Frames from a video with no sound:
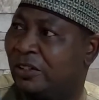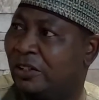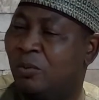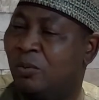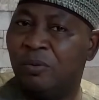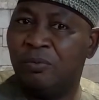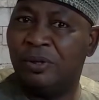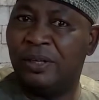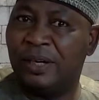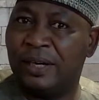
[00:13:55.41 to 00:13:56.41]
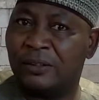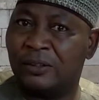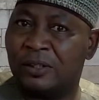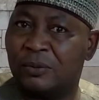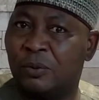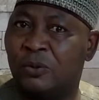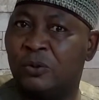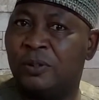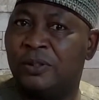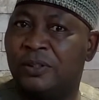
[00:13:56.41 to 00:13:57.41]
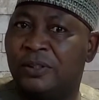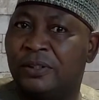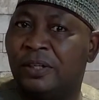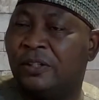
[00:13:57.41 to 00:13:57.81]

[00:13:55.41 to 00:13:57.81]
human being, has responsibilities,